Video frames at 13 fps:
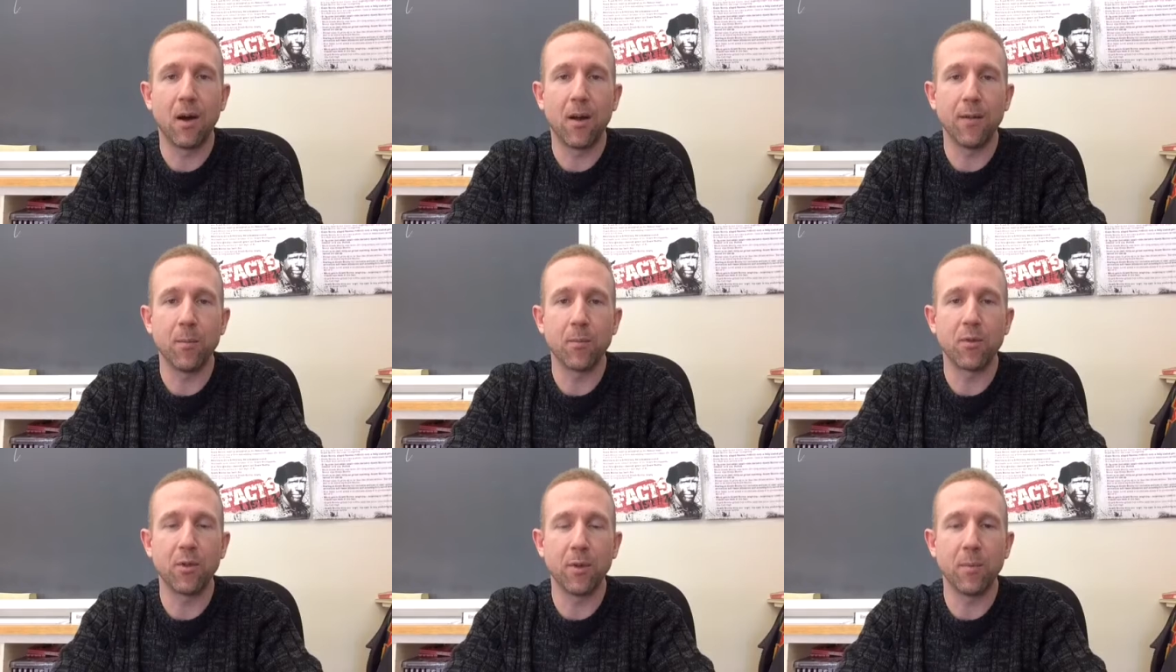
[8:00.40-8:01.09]
on them.
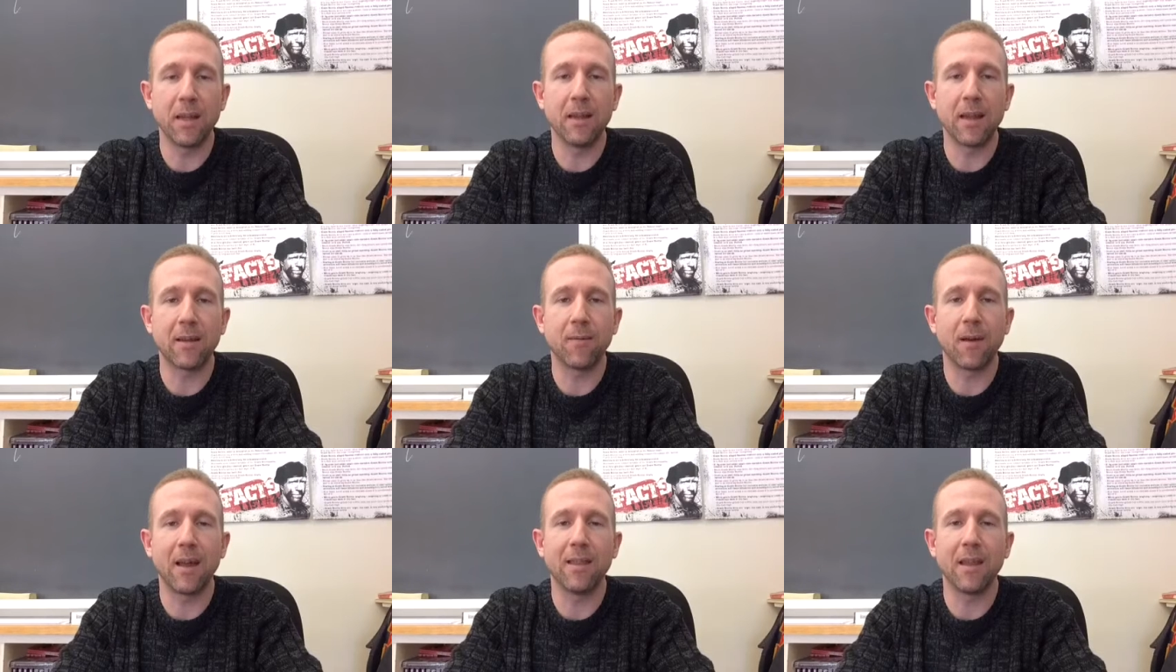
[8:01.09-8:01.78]
So there'll be, like,
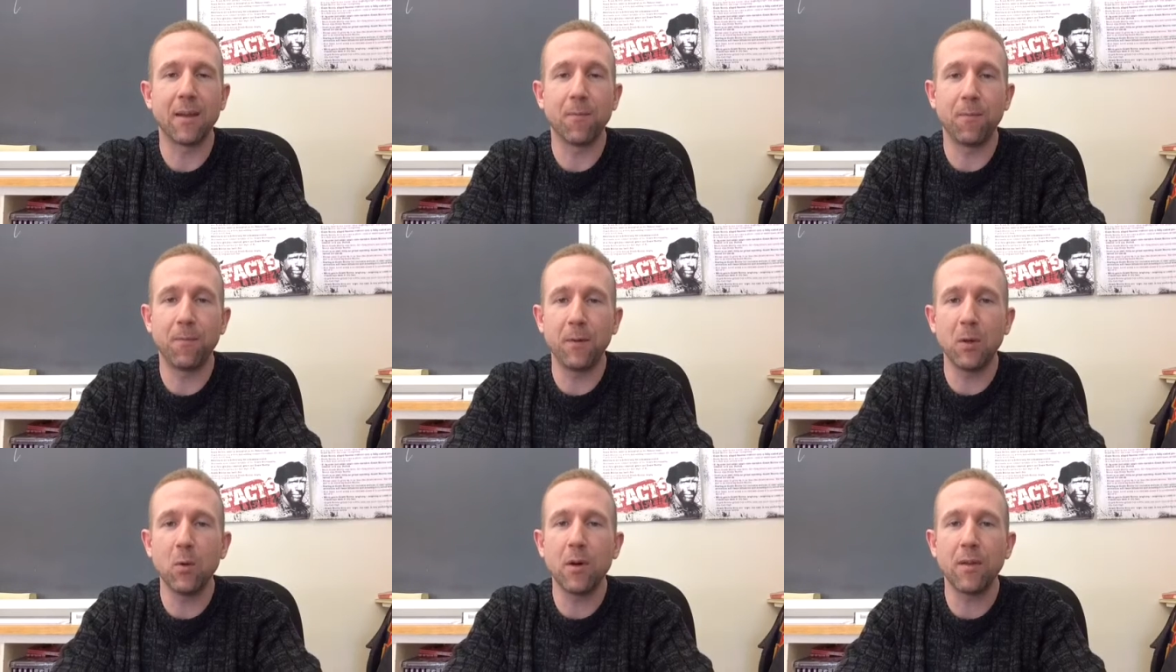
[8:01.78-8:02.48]
I think,
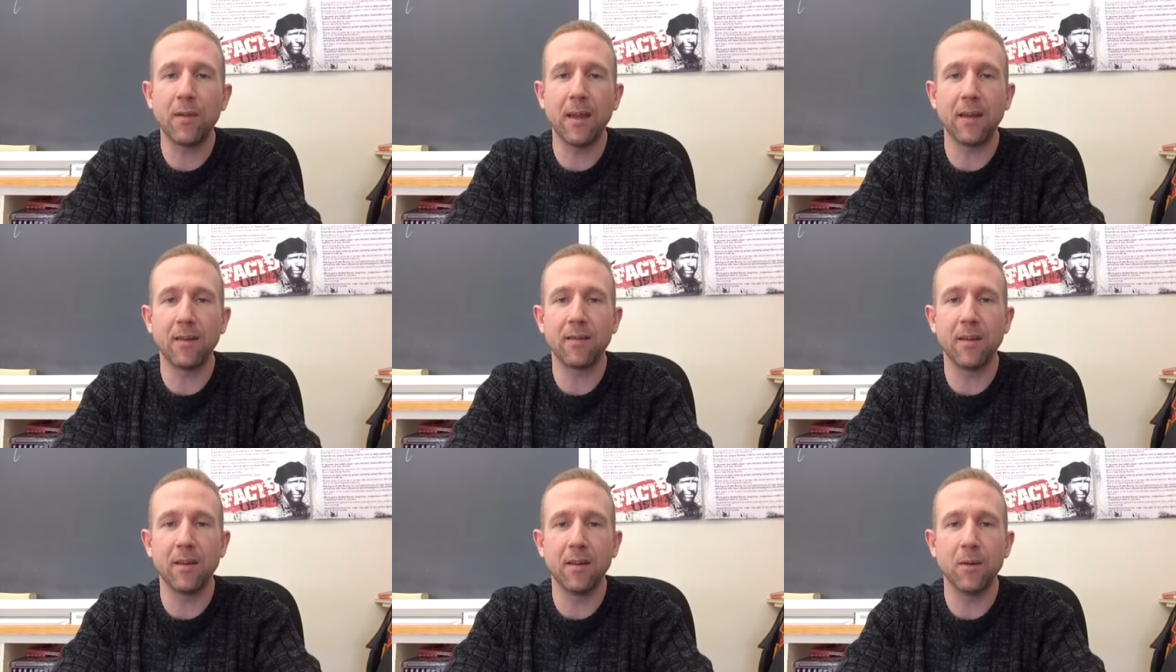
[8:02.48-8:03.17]
fewer
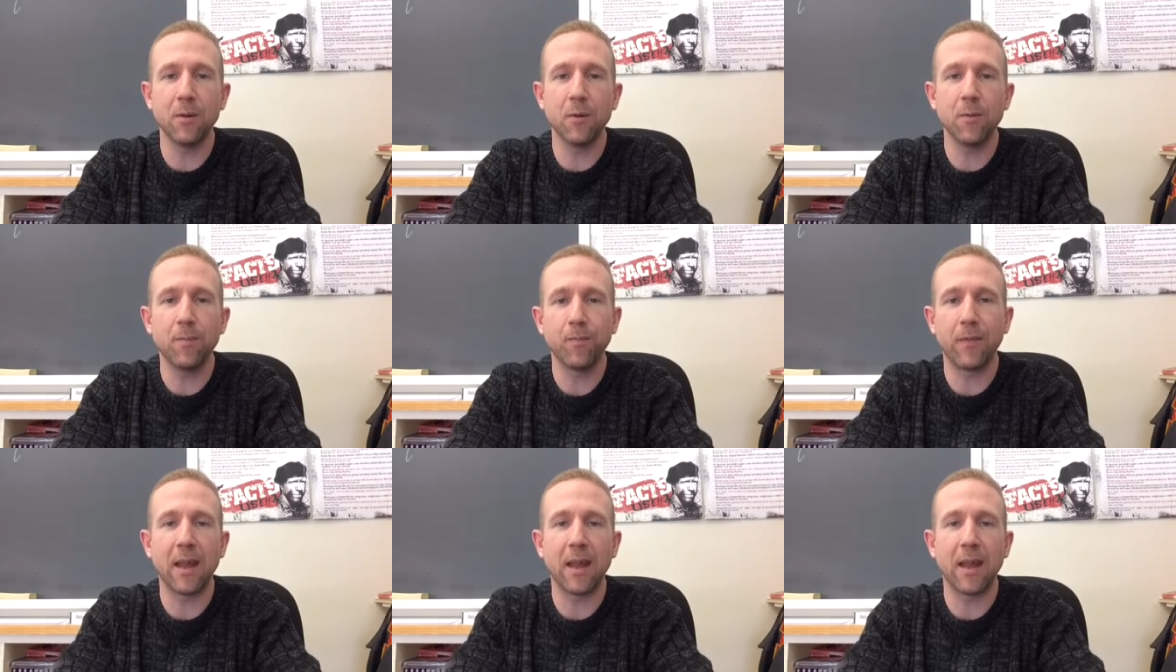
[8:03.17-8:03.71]
things to do